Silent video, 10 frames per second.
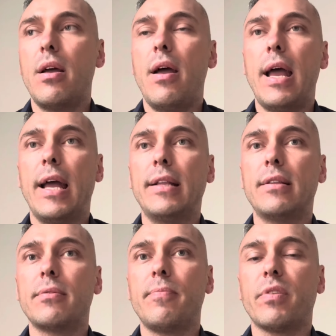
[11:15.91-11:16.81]

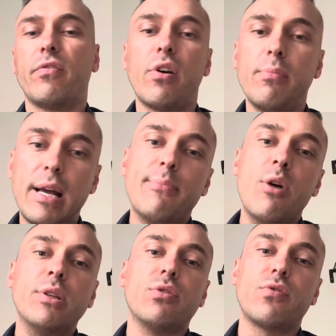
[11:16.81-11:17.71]
And from that
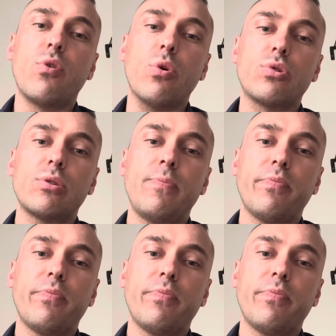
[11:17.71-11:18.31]
moment, of course,